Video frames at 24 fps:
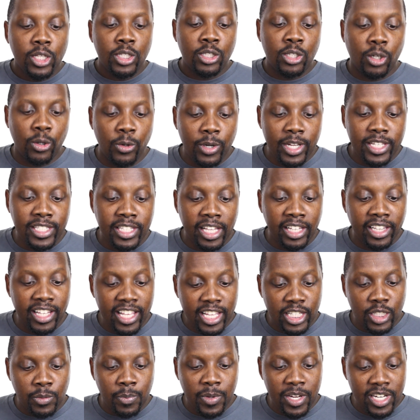Teresa
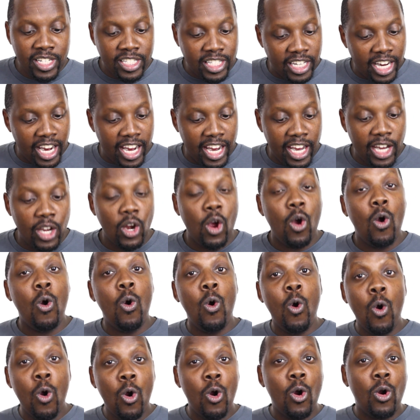Lisbon Jane
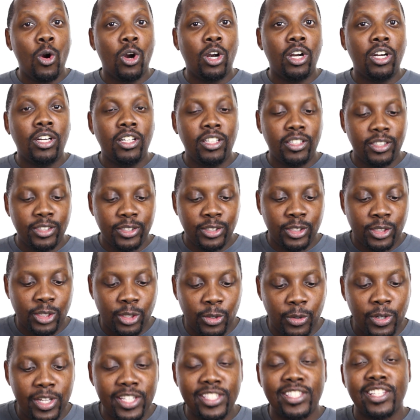or
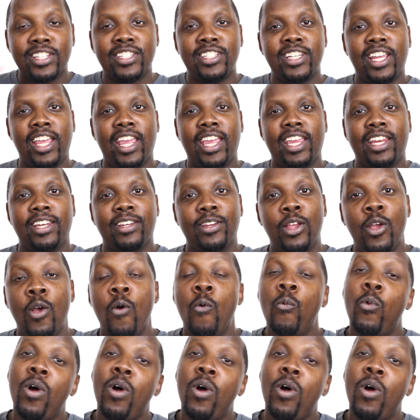Teresa Jane?